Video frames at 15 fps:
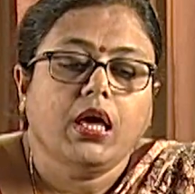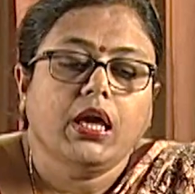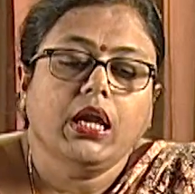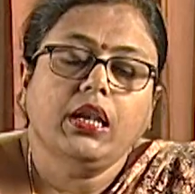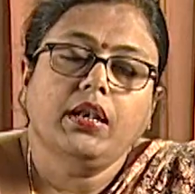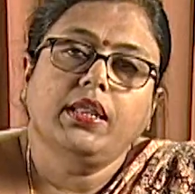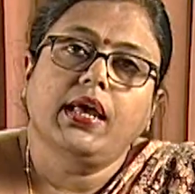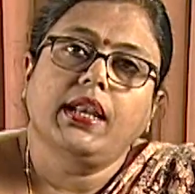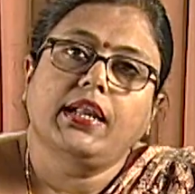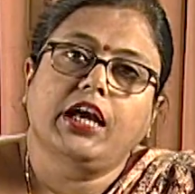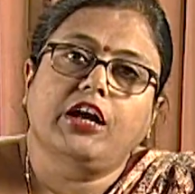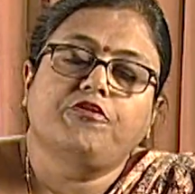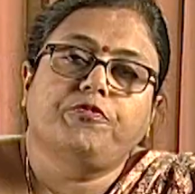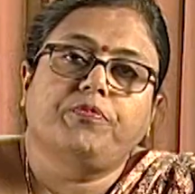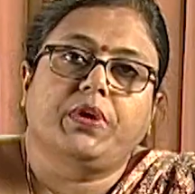Indian
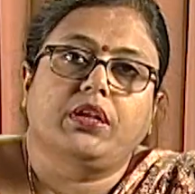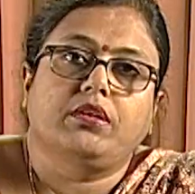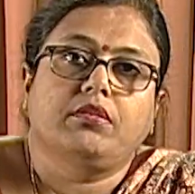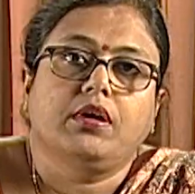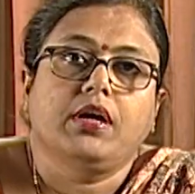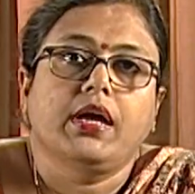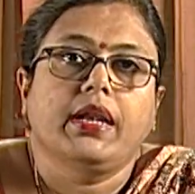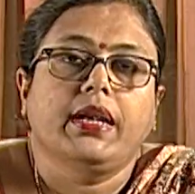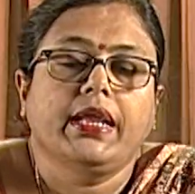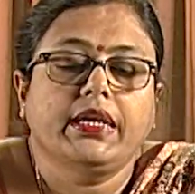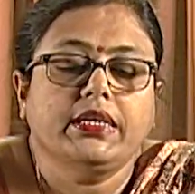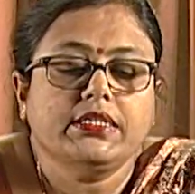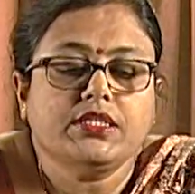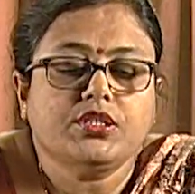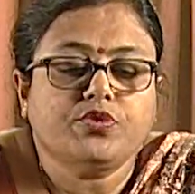government
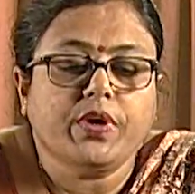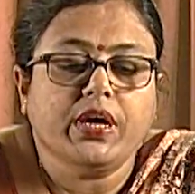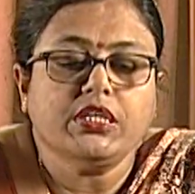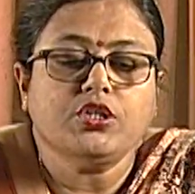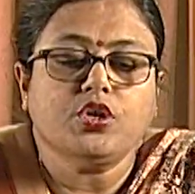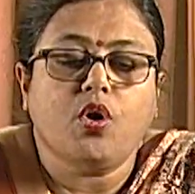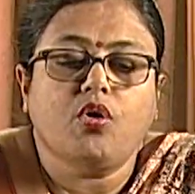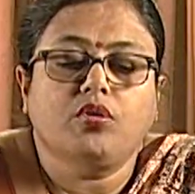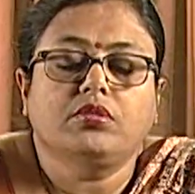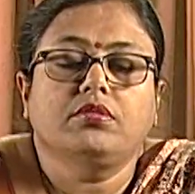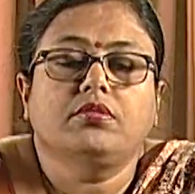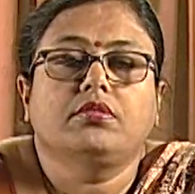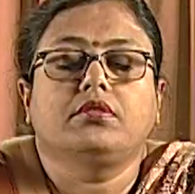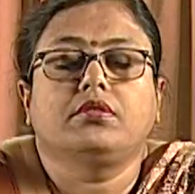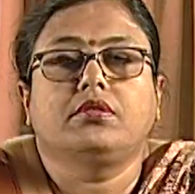laid stress on
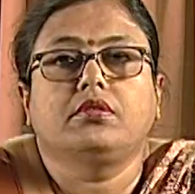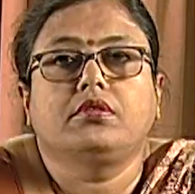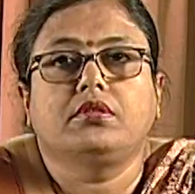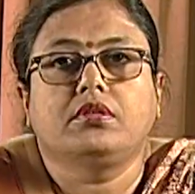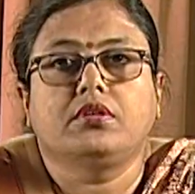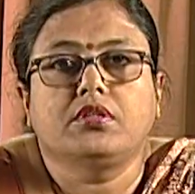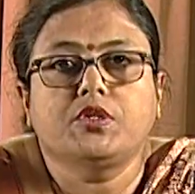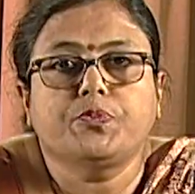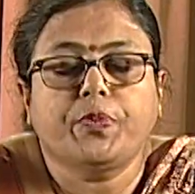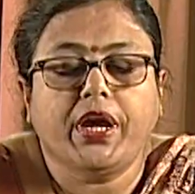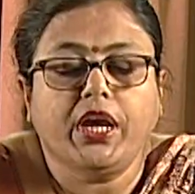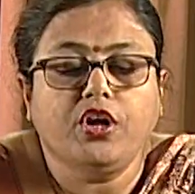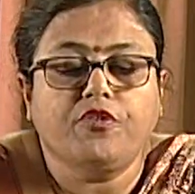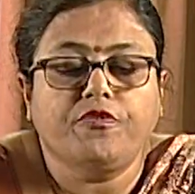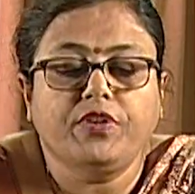
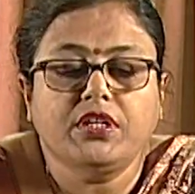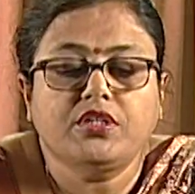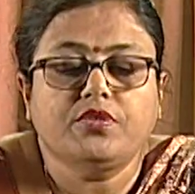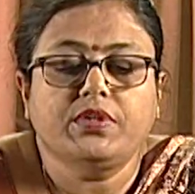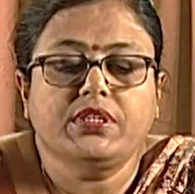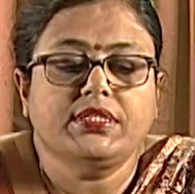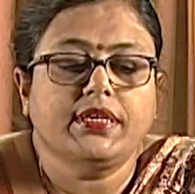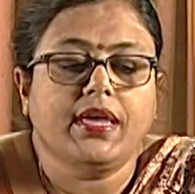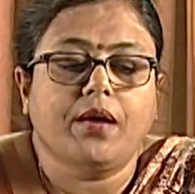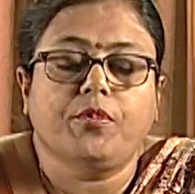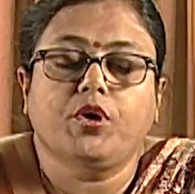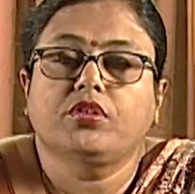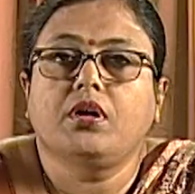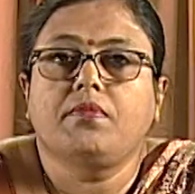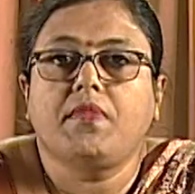spread of literacy
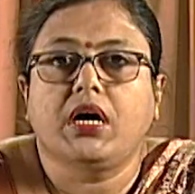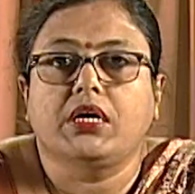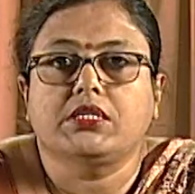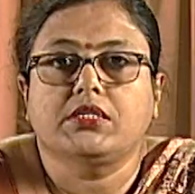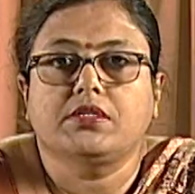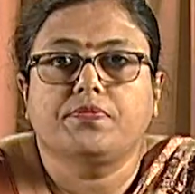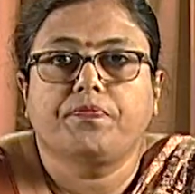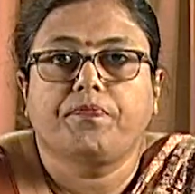among the mass.